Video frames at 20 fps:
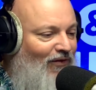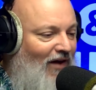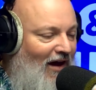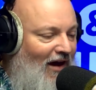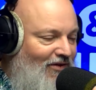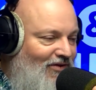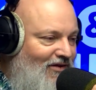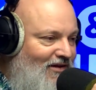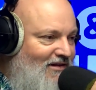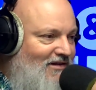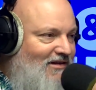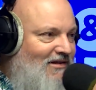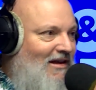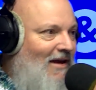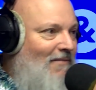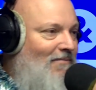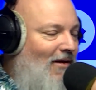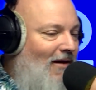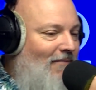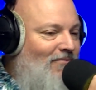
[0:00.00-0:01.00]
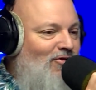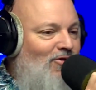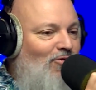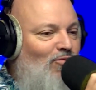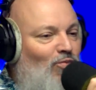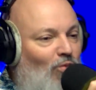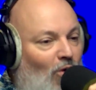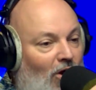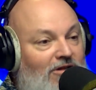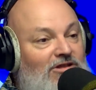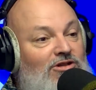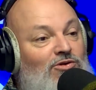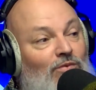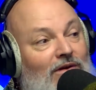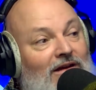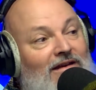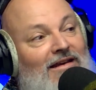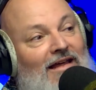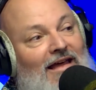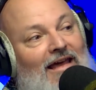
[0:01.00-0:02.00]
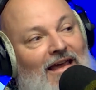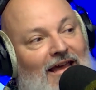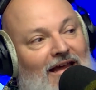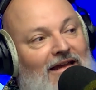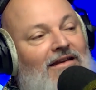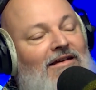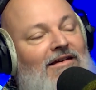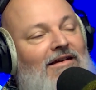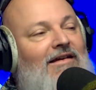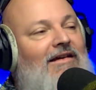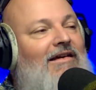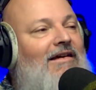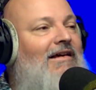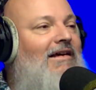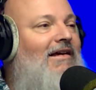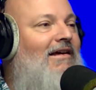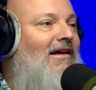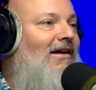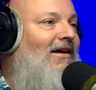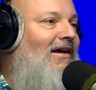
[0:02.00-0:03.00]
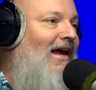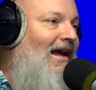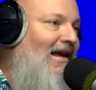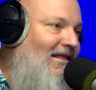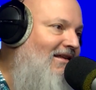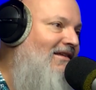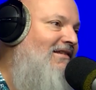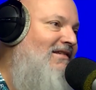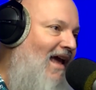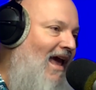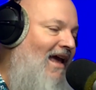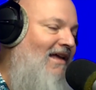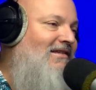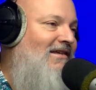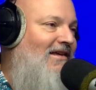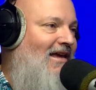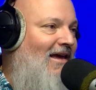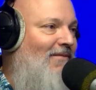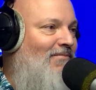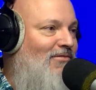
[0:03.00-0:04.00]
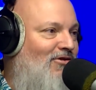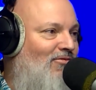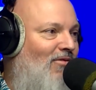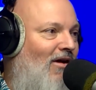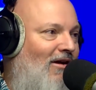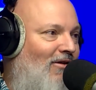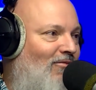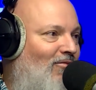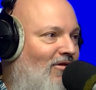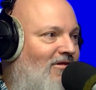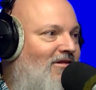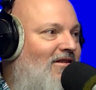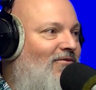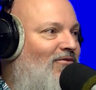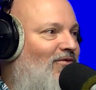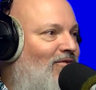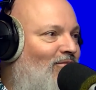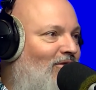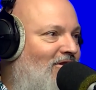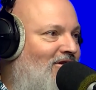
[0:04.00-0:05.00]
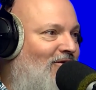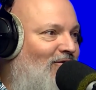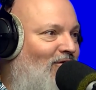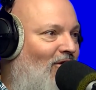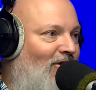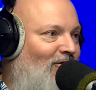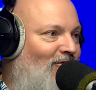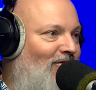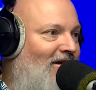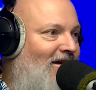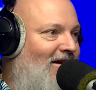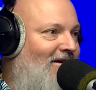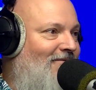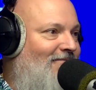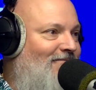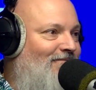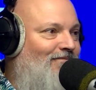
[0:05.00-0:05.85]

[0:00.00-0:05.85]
in faith to step up to? What do we need in the tank to keep us running? What's the final figure?